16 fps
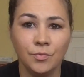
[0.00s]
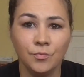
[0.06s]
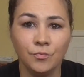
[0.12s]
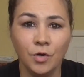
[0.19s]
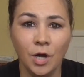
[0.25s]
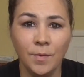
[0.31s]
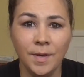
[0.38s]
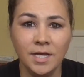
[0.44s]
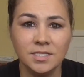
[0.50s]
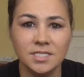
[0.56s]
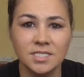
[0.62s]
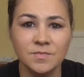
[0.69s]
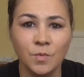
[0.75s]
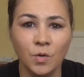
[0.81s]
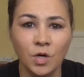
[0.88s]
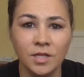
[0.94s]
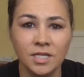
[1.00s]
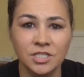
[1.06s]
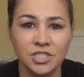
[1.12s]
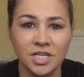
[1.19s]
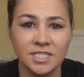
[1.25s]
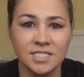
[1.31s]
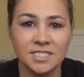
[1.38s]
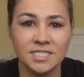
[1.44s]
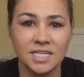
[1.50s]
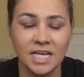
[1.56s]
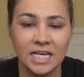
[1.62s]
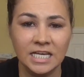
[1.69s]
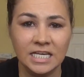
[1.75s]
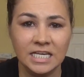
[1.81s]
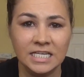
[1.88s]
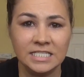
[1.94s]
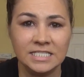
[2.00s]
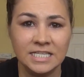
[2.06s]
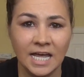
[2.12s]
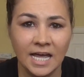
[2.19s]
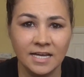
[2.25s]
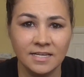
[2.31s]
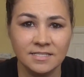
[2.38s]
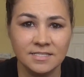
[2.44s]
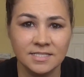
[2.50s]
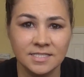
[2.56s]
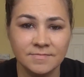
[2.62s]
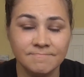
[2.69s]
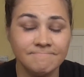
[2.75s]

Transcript: Romance is more than just kinky sex.